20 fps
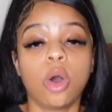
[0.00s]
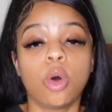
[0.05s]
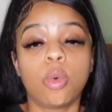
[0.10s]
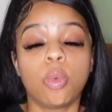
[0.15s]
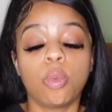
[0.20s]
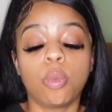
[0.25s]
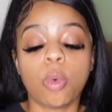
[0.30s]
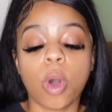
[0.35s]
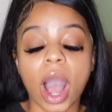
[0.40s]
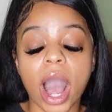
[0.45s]

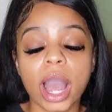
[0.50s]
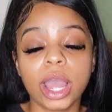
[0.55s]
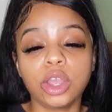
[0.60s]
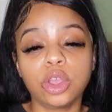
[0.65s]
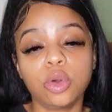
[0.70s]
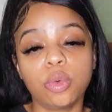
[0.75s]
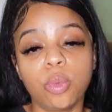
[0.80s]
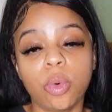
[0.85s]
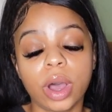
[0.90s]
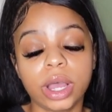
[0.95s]
Why
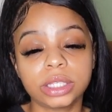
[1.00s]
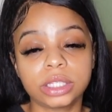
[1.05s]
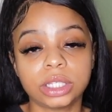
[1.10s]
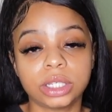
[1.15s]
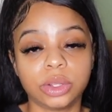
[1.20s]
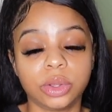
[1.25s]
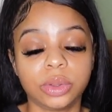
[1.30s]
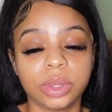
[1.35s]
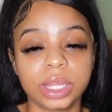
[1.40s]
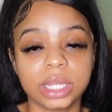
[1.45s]
you want to
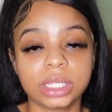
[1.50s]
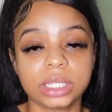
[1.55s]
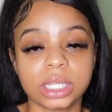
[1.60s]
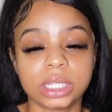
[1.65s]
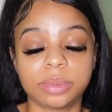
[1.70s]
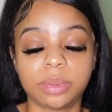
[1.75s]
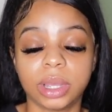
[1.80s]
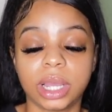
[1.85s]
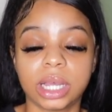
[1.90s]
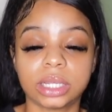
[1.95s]
do this
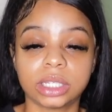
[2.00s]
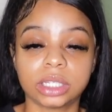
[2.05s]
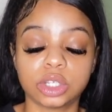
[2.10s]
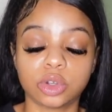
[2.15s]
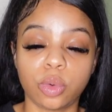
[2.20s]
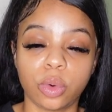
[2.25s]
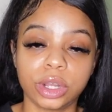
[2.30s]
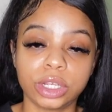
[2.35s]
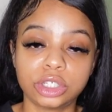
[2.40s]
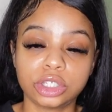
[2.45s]
is because it's
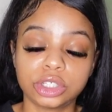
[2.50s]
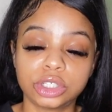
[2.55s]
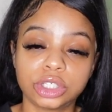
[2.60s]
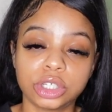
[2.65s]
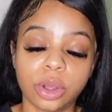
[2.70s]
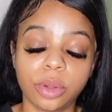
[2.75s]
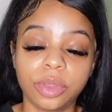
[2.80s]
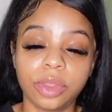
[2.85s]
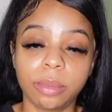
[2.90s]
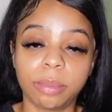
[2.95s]
going to
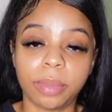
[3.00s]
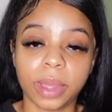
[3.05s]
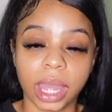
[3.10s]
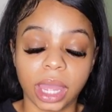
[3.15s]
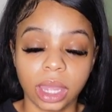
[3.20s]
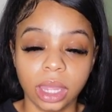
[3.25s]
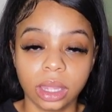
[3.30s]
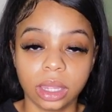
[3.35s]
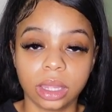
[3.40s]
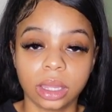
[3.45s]
show the
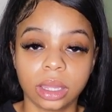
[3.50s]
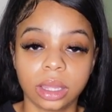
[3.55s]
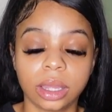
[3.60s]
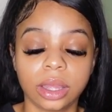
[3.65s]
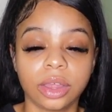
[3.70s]
bank